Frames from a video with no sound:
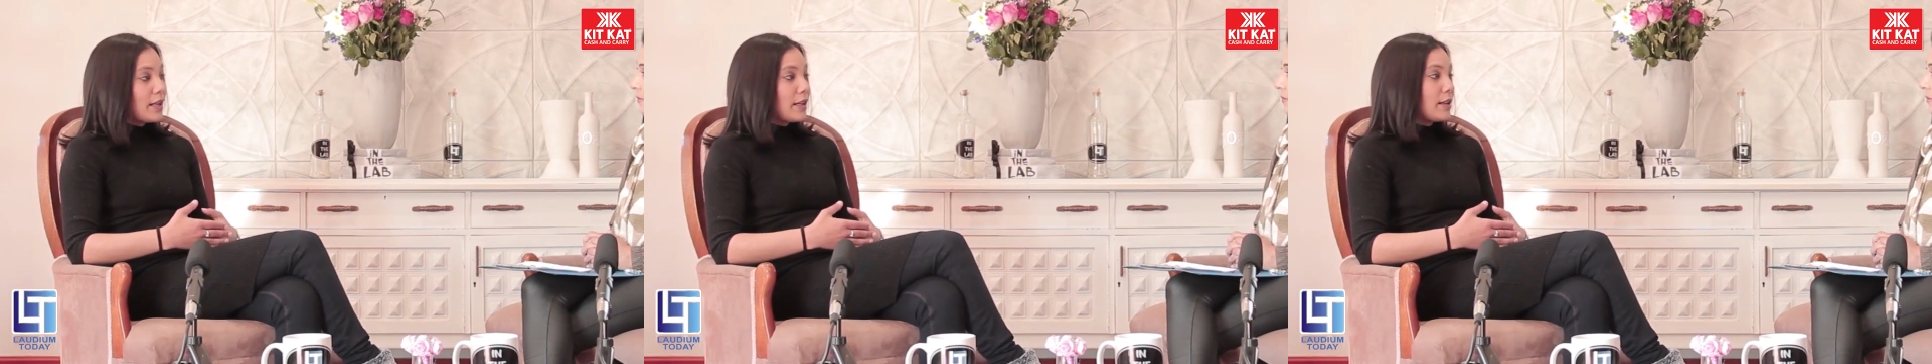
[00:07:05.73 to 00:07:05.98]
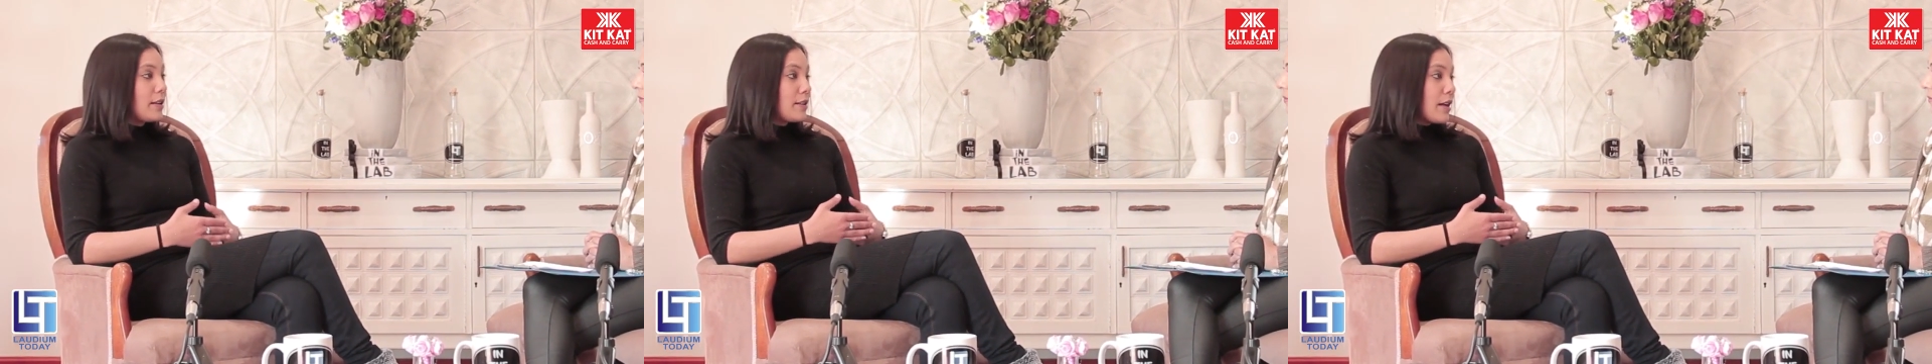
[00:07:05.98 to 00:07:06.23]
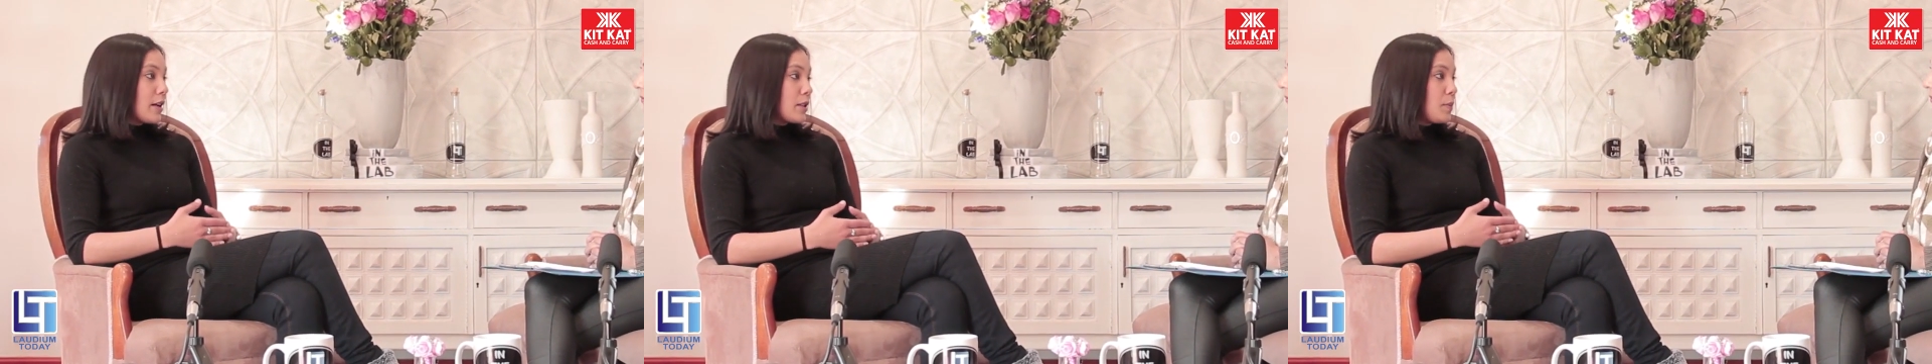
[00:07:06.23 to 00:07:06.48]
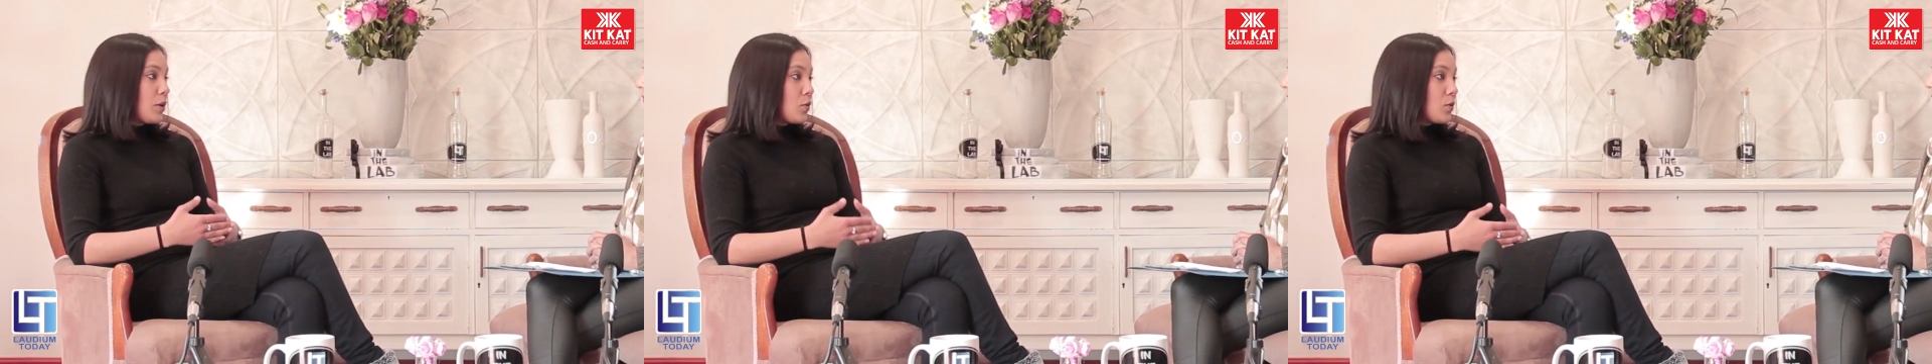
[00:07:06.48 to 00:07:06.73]
taking
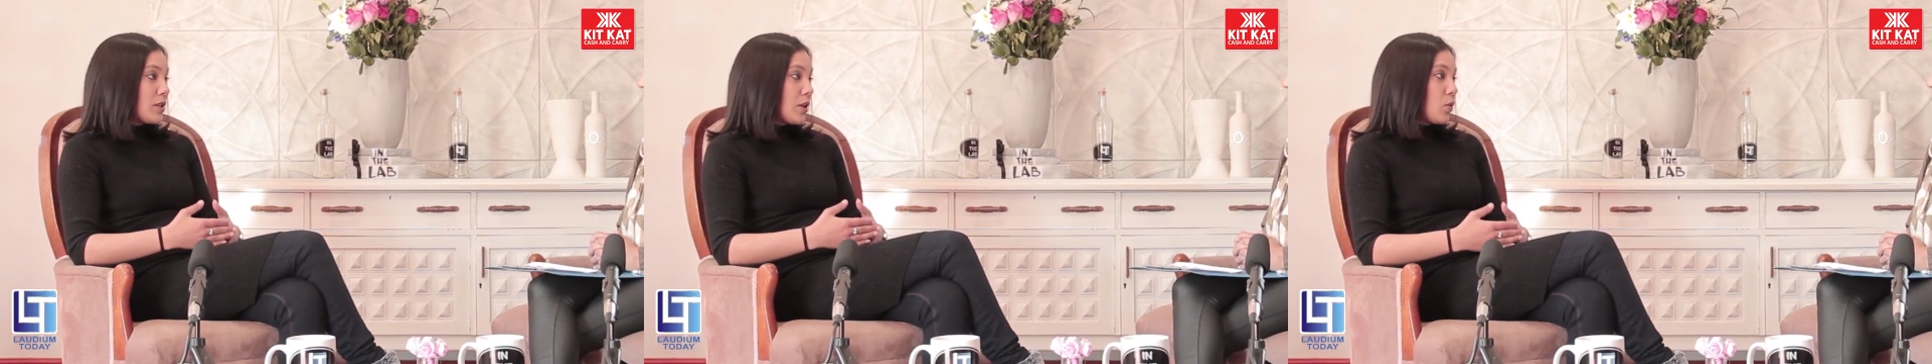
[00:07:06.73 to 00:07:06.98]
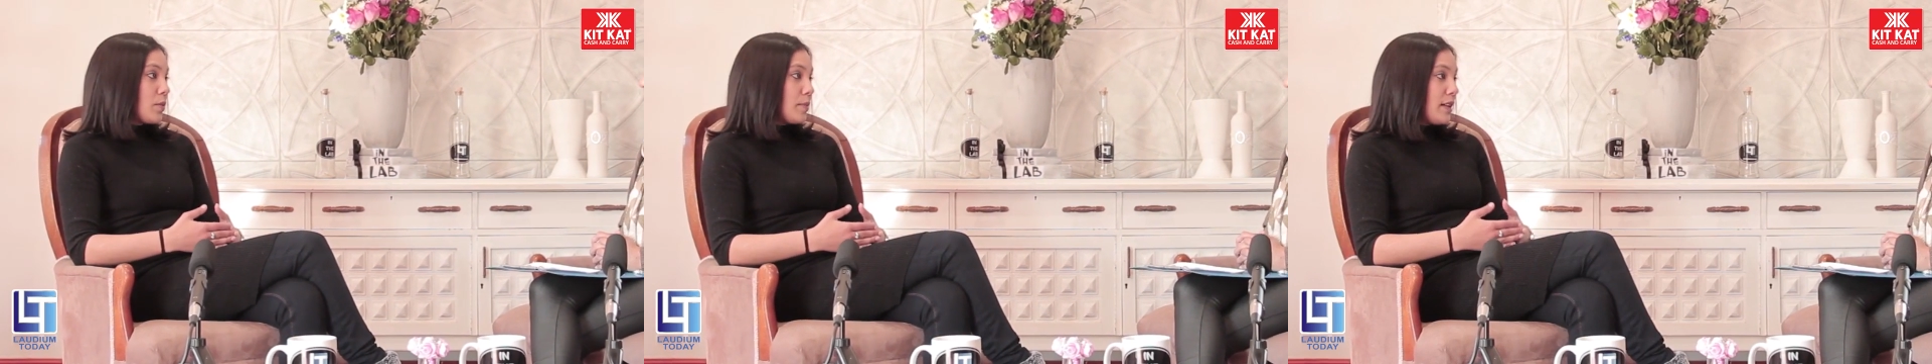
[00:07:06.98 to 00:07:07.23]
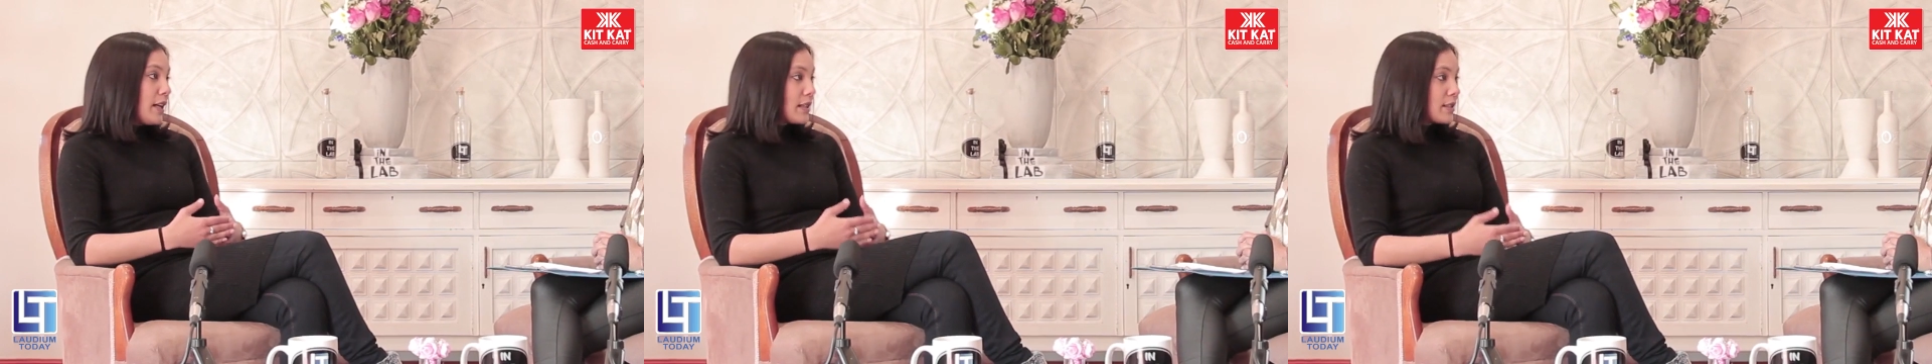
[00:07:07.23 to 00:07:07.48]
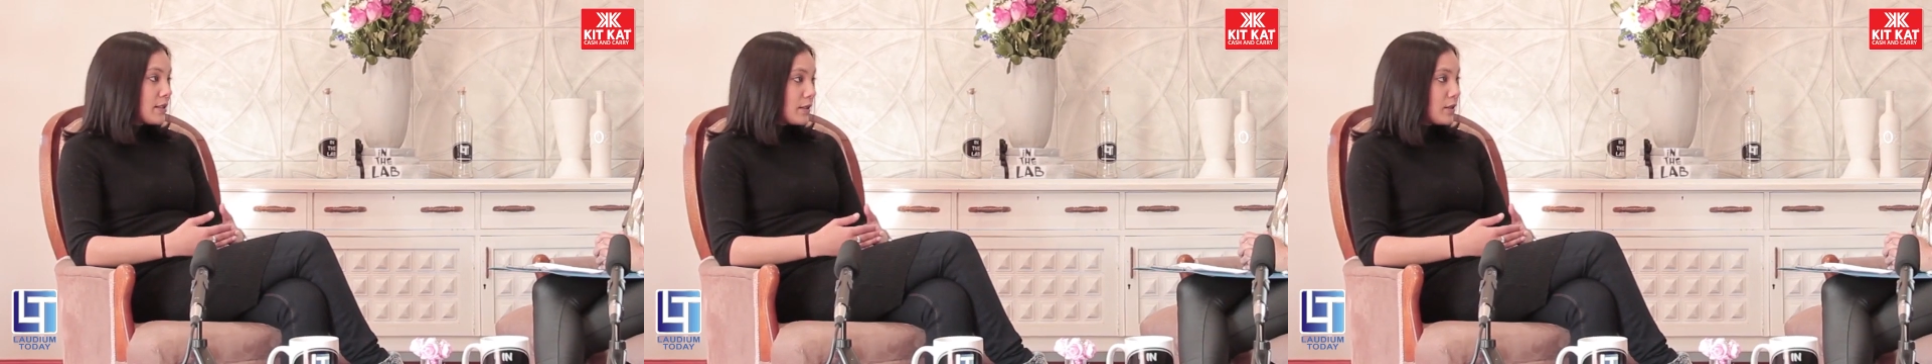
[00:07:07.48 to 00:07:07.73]
drugs because they were
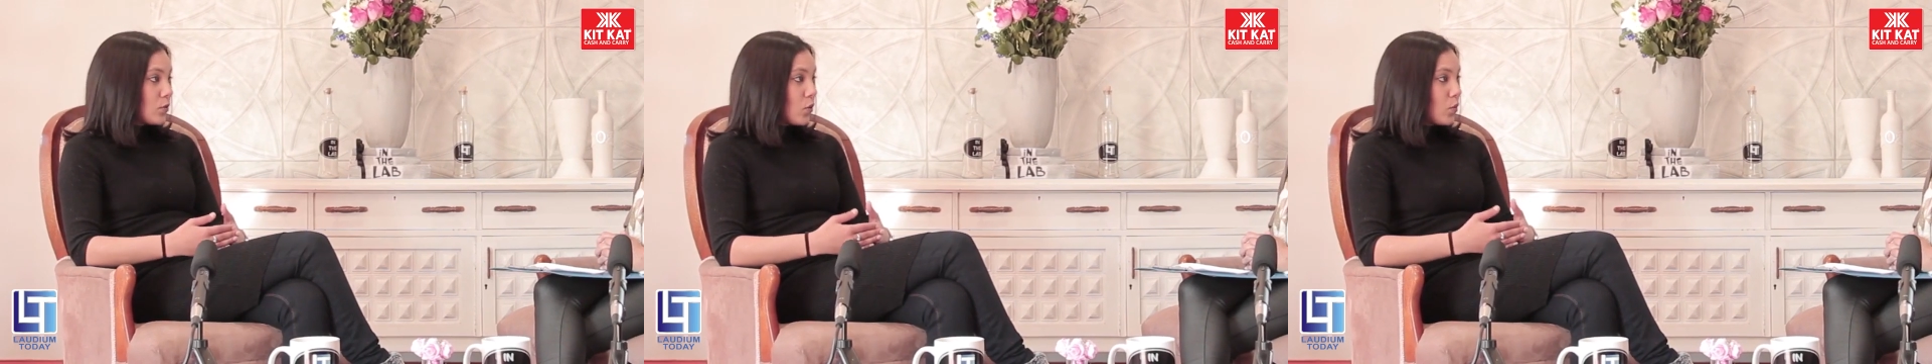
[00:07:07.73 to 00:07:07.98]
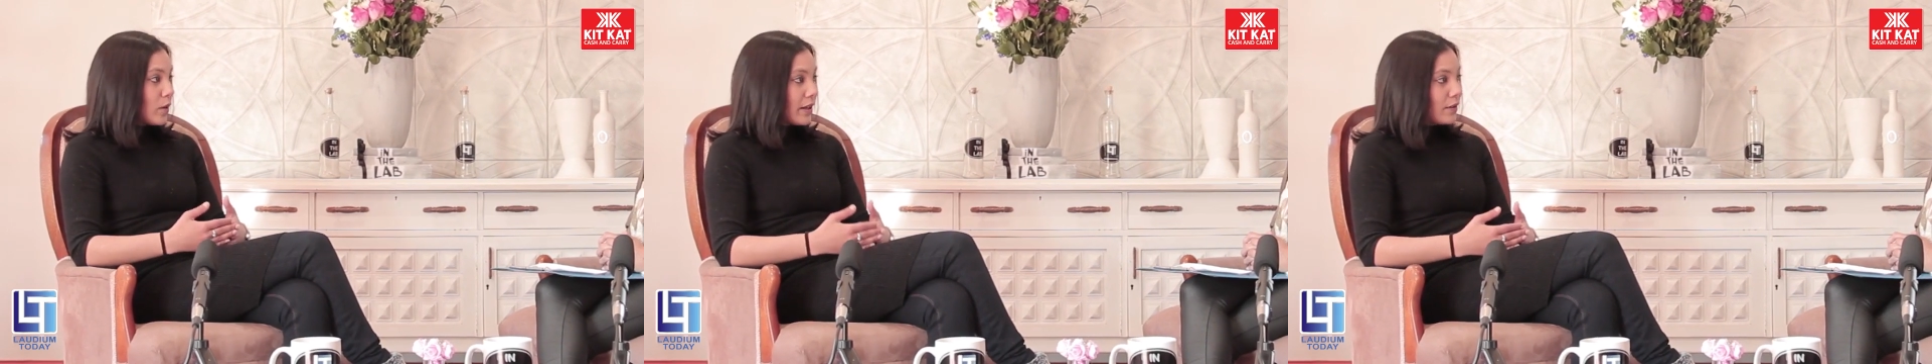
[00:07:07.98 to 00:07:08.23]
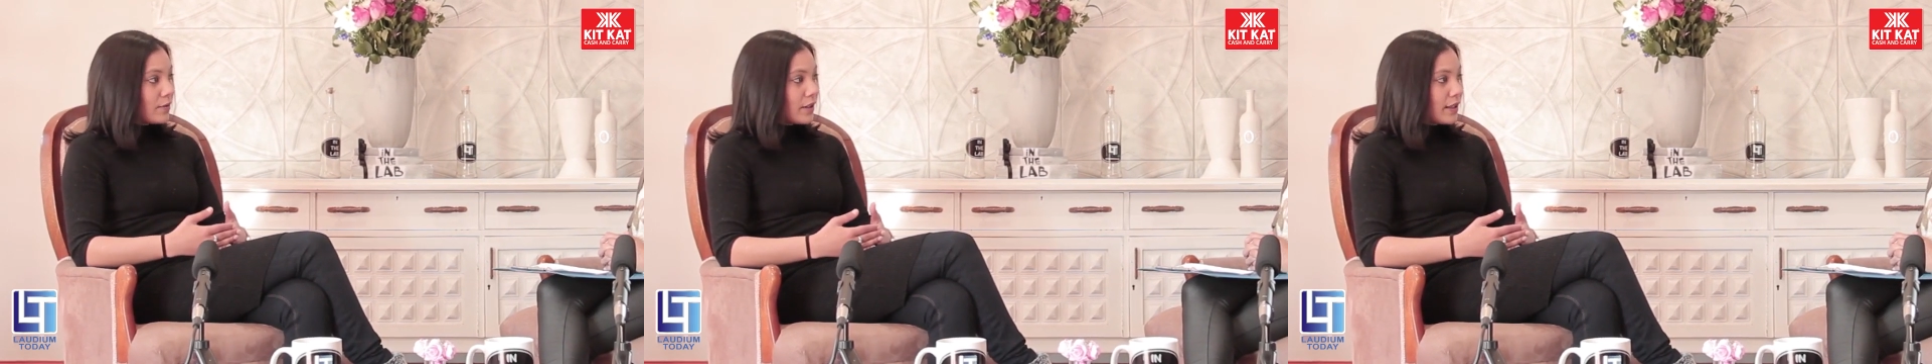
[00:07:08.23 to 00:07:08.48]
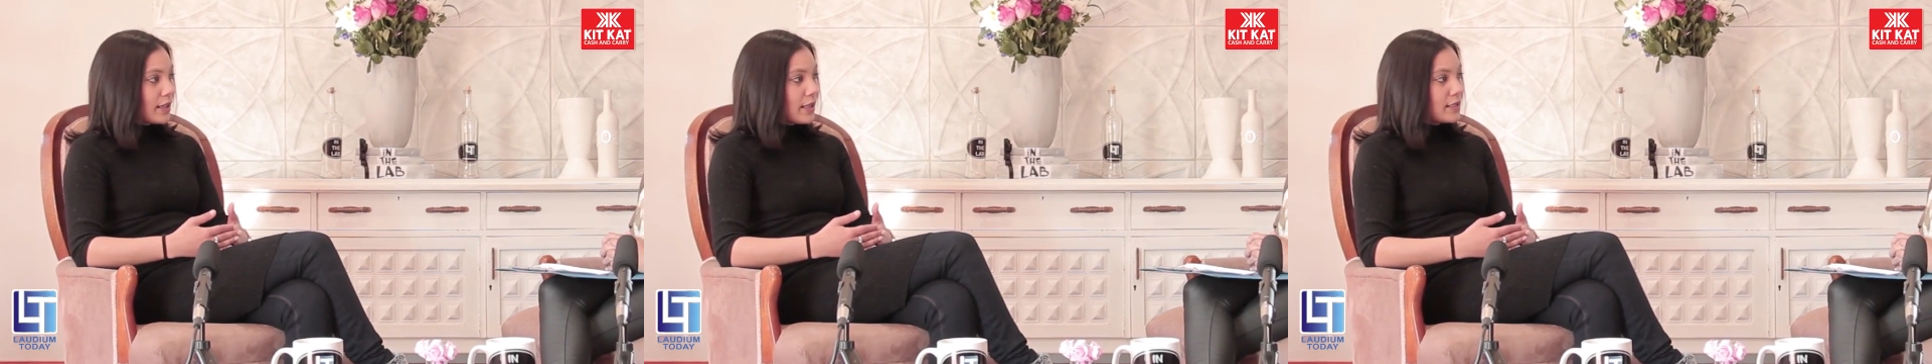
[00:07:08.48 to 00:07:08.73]
molested or whatever
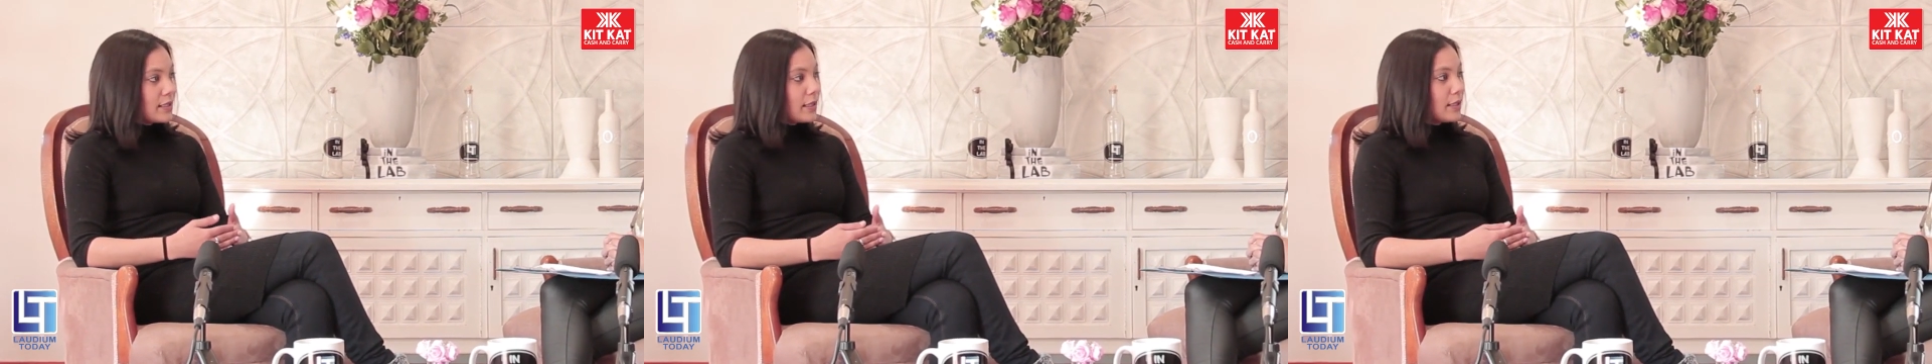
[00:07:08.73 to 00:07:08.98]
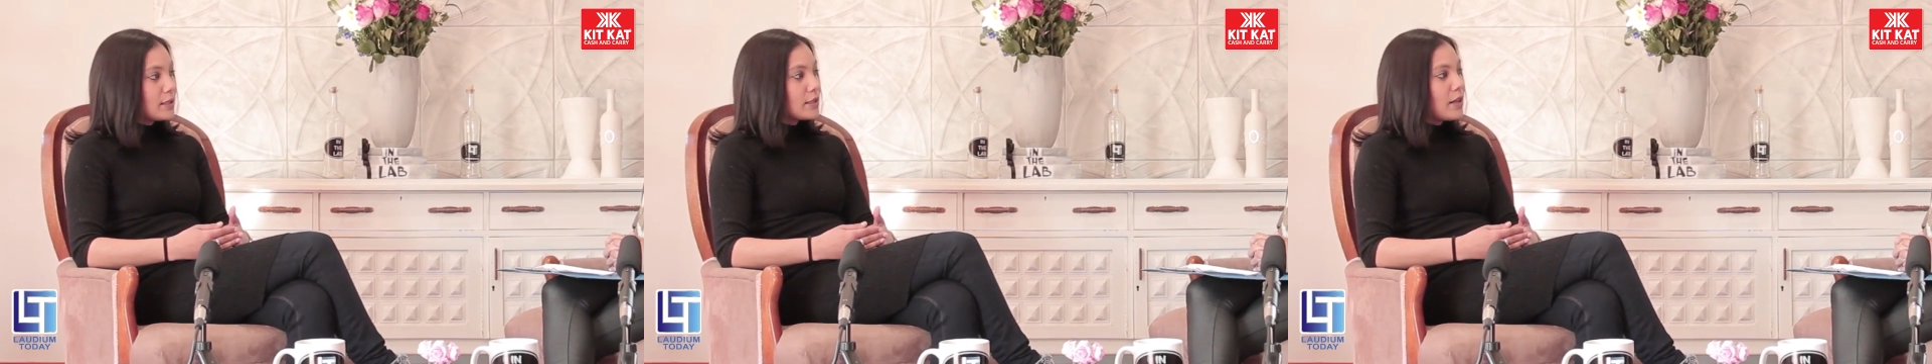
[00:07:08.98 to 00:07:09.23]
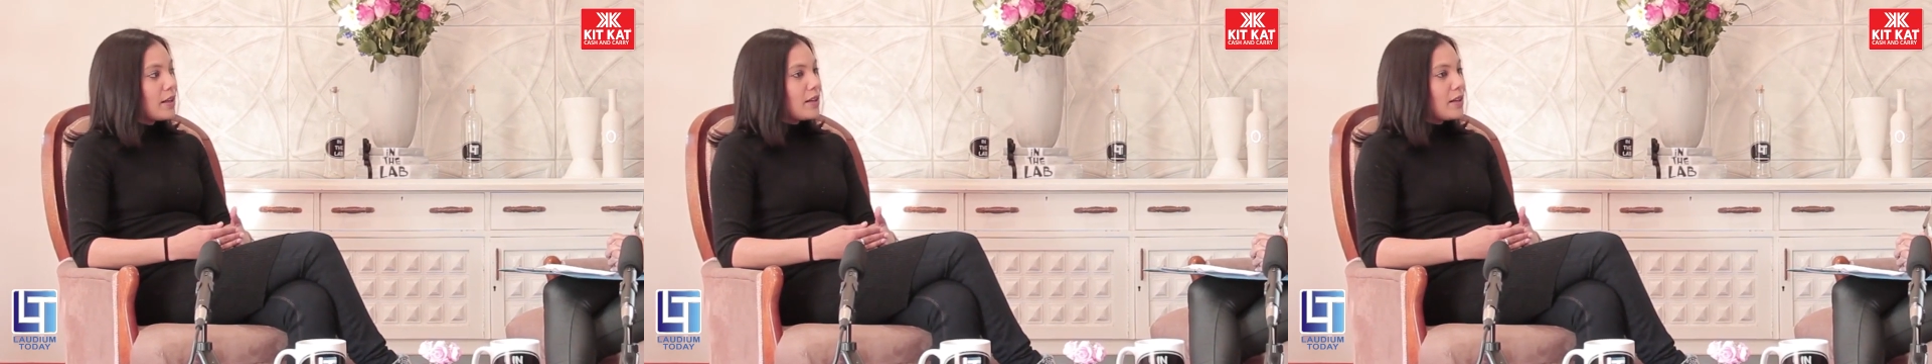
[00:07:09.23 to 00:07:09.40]
the case is,